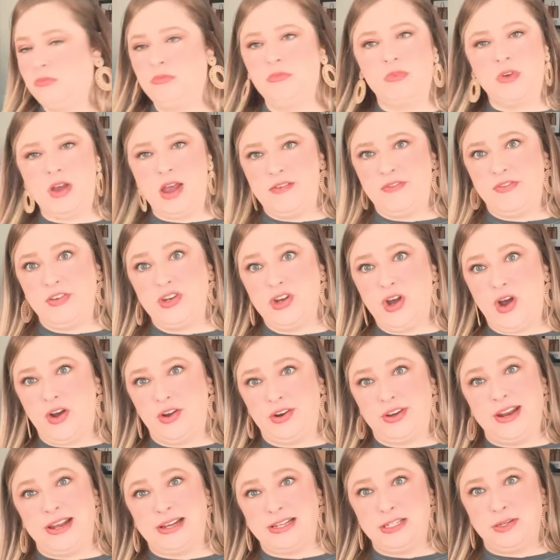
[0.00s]
I have a
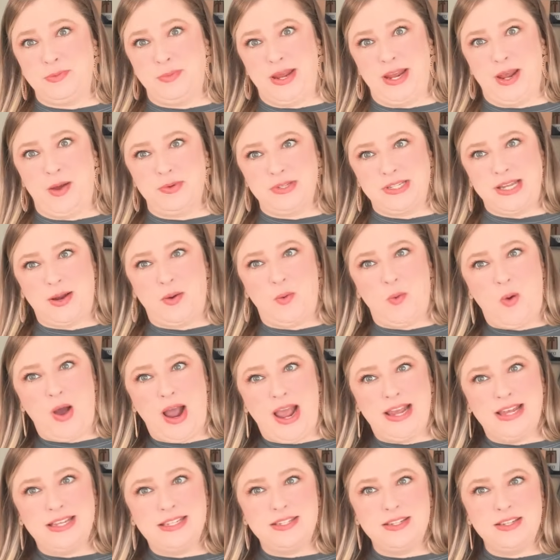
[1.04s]
dog next to me. I was like, why
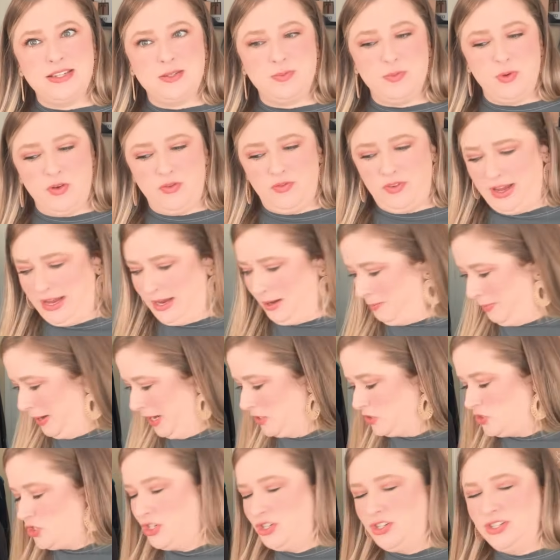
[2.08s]
is this moving?
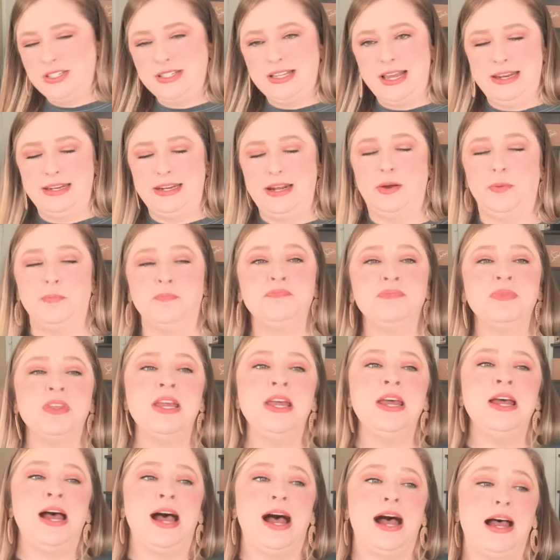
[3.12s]
But she just laid down.
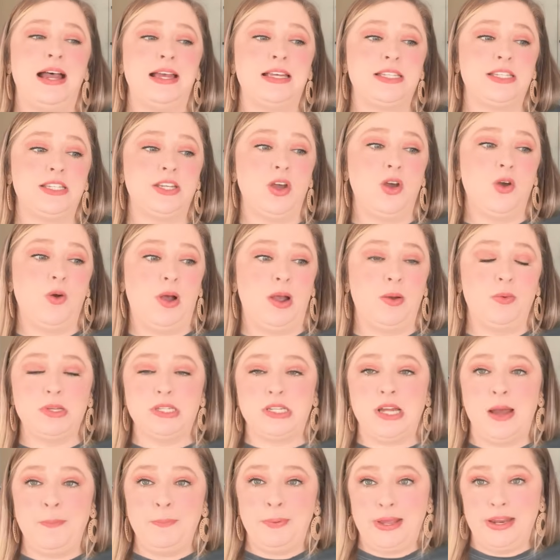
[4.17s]
So I was
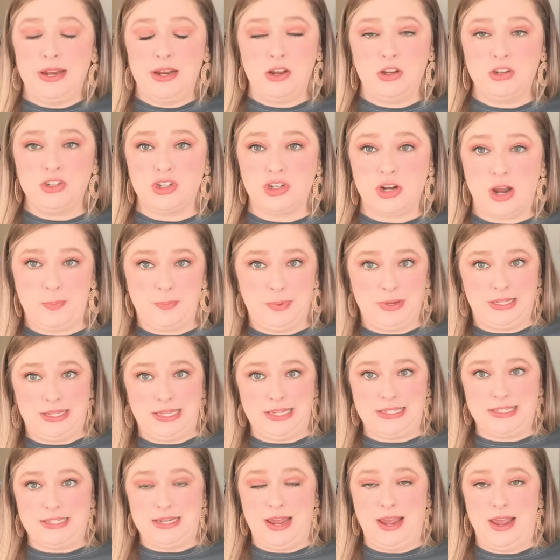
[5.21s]
not planning on shopping
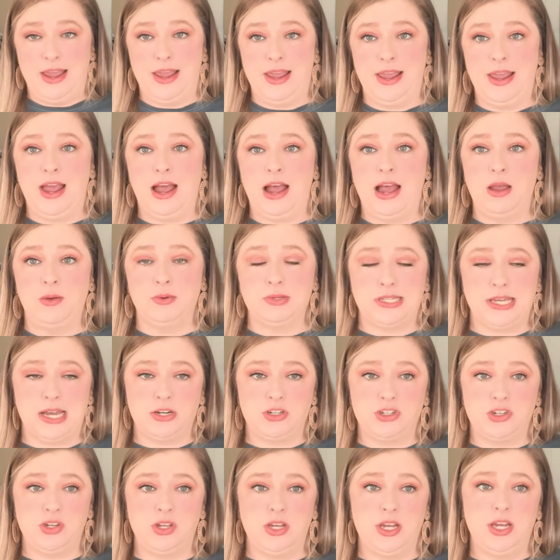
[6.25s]
this day. I was
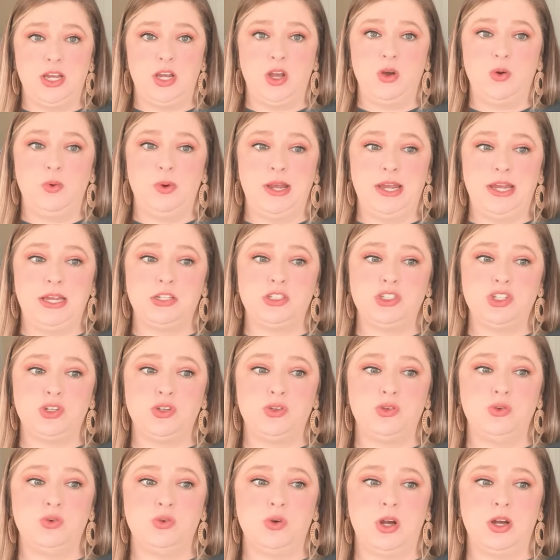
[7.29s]
actually going
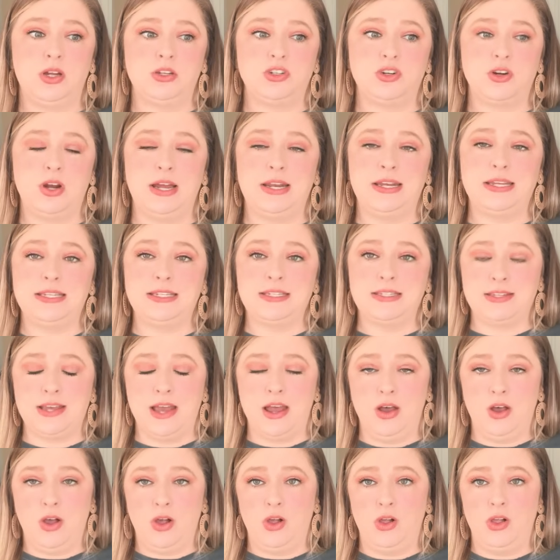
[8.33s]
to try to
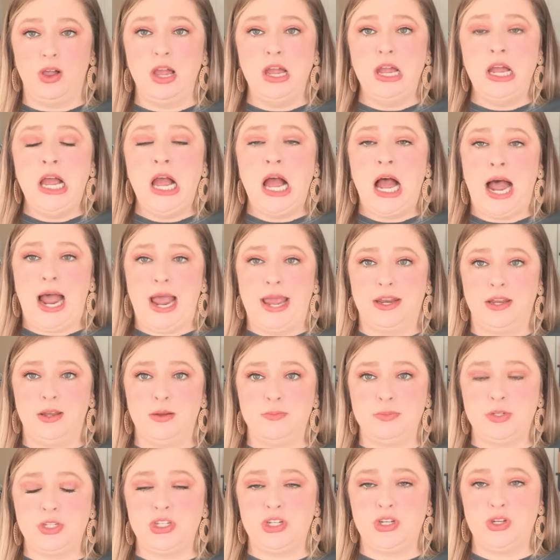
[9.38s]
sell
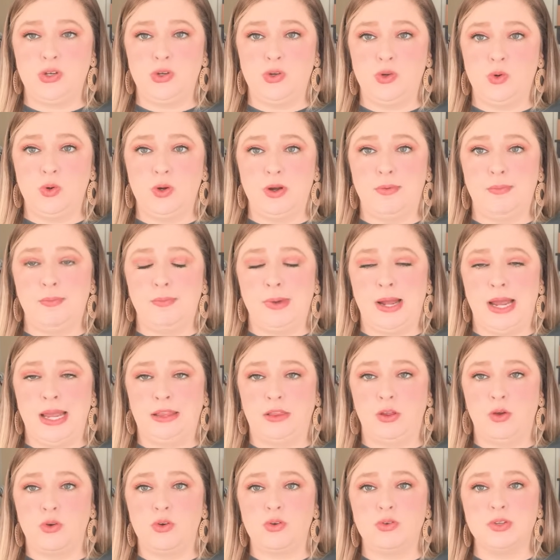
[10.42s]
items to my
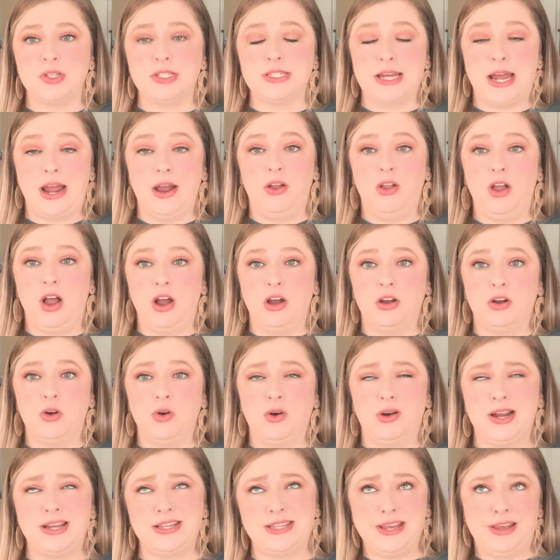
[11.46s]
local Style
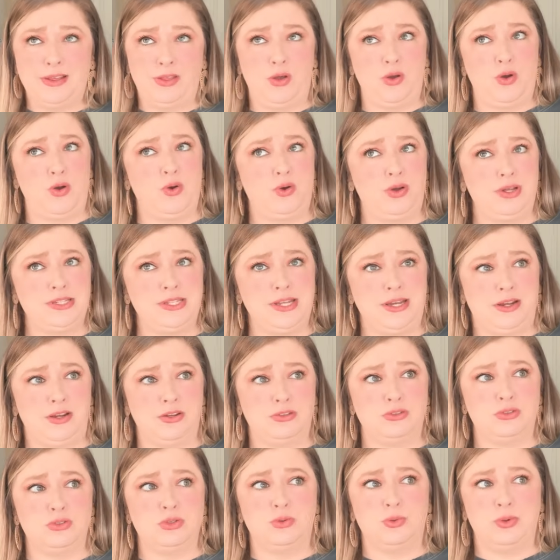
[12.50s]
Encore. I say local, it's like a
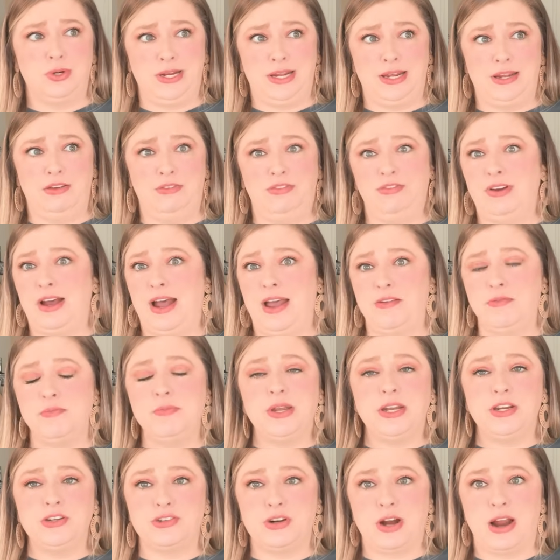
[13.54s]

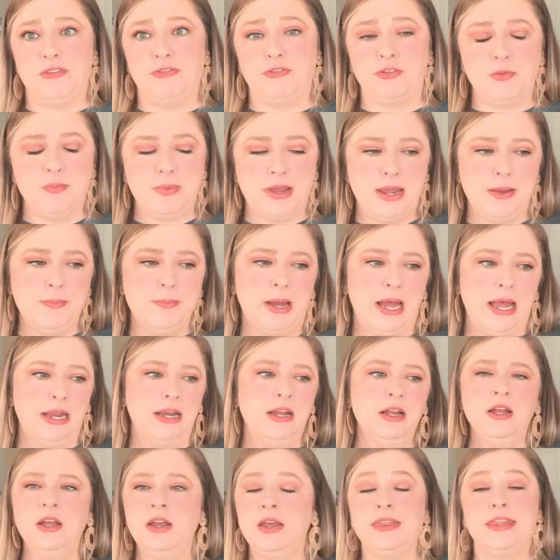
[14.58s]
25-minute drive from me, but
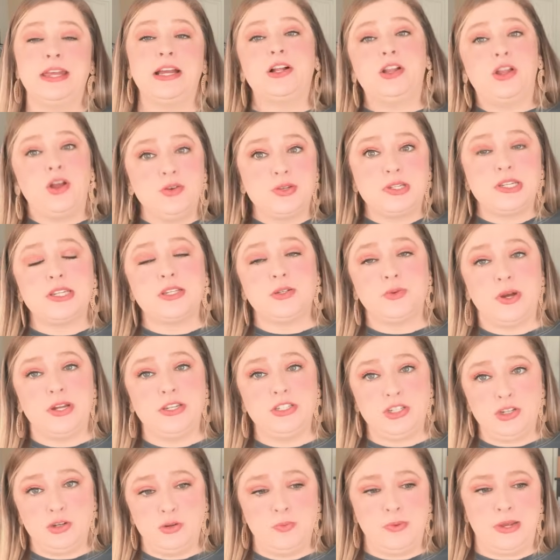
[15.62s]
the closest one
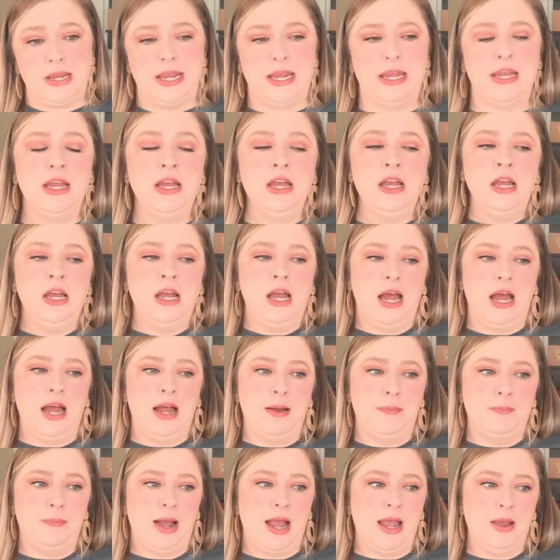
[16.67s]
to me.
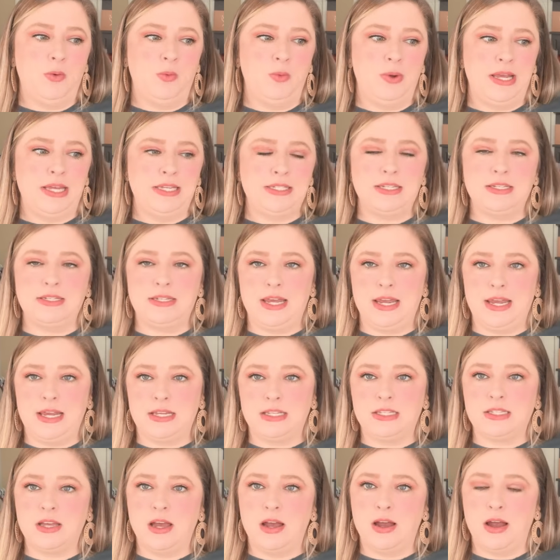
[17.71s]
I went to take
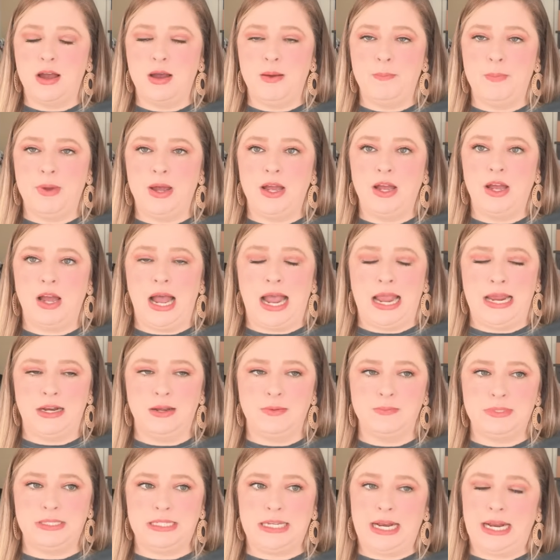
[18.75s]
some
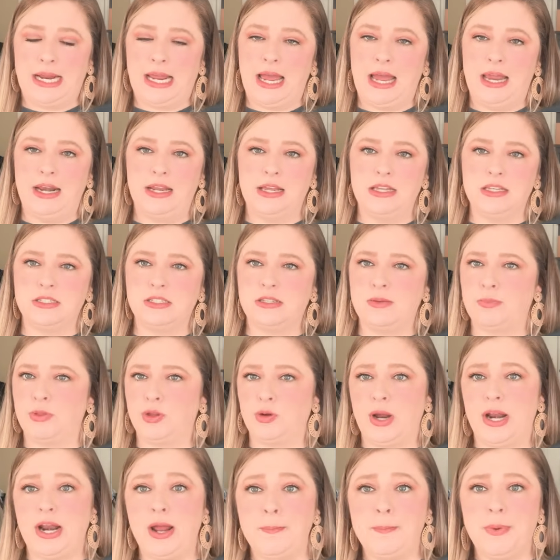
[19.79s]
items that I got in some
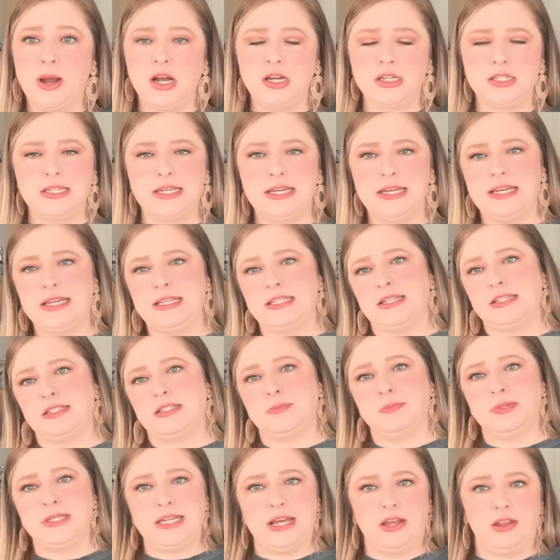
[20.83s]
thread-up boxes and
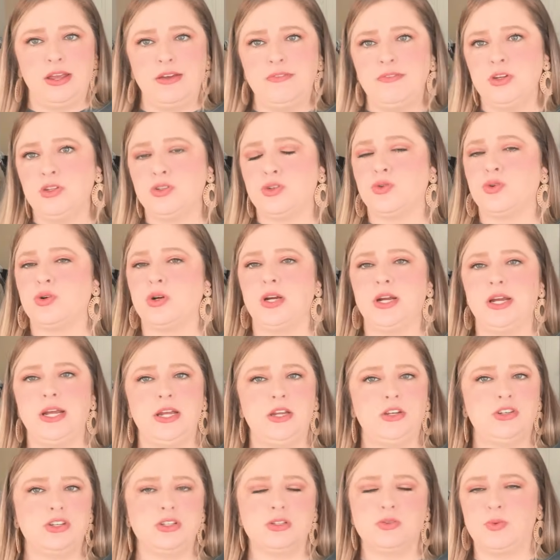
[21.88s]
some stale inventory
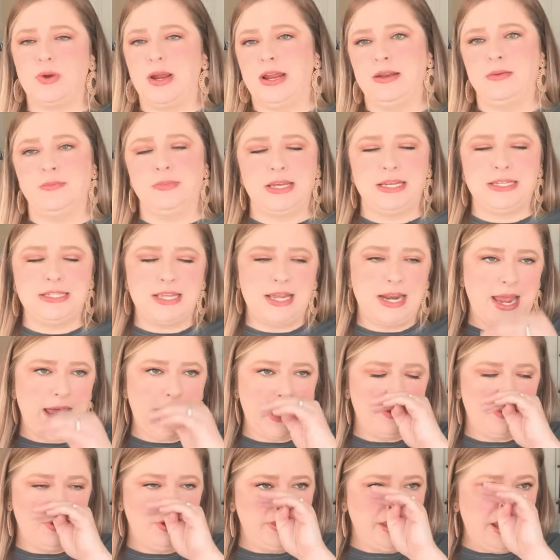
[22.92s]
and just random things that I had
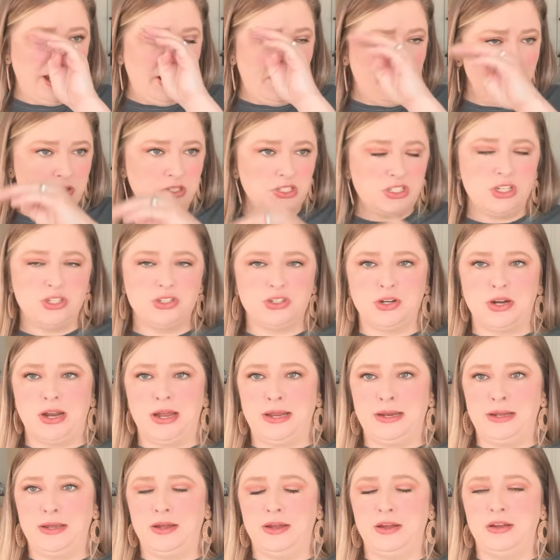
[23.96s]
around the house to
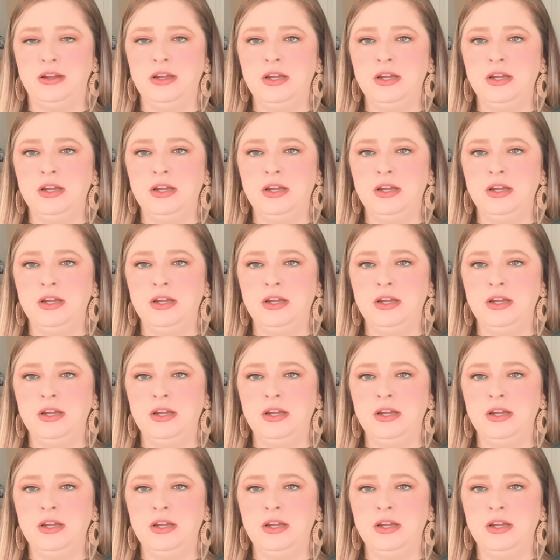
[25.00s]
try to